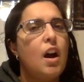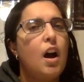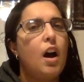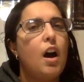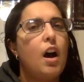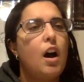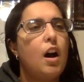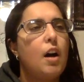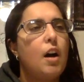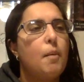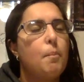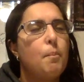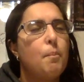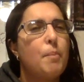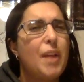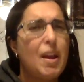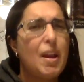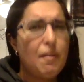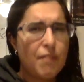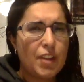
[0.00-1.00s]
But
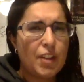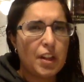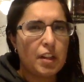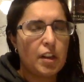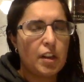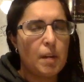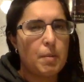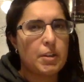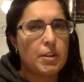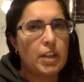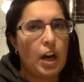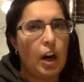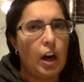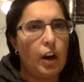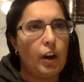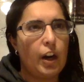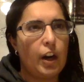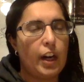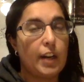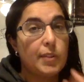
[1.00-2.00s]
I am feeling a little bit tired
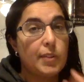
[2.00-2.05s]
right now.